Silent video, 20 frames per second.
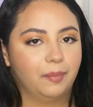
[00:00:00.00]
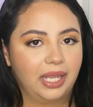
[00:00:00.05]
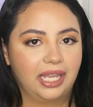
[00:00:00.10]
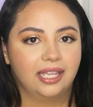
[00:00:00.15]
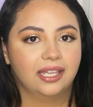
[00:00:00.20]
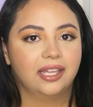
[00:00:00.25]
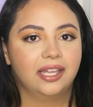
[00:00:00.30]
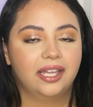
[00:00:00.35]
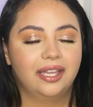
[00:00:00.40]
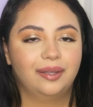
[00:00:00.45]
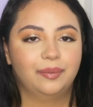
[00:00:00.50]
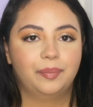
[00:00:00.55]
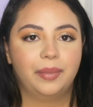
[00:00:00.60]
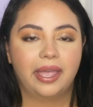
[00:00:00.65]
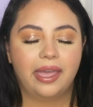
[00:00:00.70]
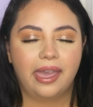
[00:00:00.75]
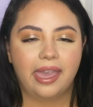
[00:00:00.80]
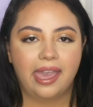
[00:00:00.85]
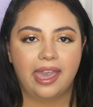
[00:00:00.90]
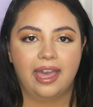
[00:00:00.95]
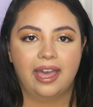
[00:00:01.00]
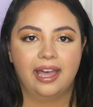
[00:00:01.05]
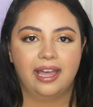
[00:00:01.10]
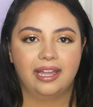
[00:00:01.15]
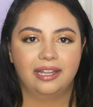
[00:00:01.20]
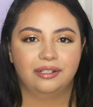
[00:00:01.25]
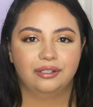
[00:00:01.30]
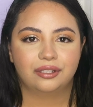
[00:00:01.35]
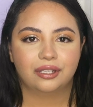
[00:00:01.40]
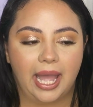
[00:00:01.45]
makeup,
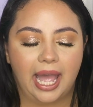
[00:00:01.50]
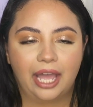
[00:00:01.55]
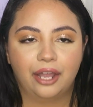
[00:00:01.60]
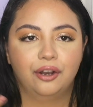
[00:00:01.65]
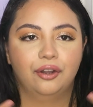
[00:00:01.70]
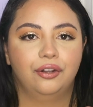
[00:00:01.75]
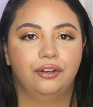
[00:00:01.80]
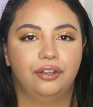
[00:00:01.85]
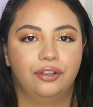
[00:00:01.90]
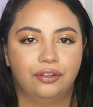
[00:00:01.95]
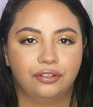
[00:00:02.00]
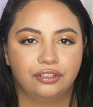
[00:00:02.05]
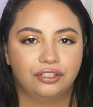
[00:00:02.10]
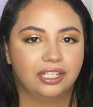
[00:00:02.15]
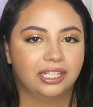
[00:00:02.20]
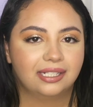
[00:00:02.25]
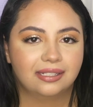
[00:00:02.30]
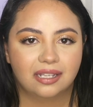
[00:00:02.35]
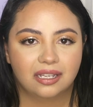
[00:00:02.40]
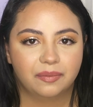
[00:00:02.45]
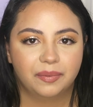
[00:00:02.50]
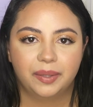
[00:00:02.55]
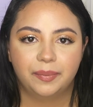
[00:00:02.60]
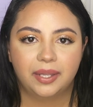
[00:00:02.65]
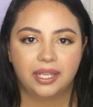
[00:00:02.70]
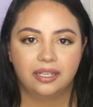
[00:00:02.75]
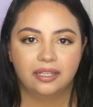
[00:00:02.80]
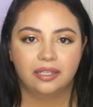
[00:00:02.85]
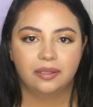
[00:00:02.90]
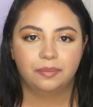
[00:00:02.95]
and I don't know, do you guys like my
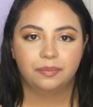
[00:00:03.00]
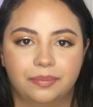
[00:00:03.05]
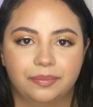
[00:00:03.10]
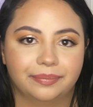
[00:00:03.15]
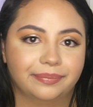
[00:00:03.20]
makeup?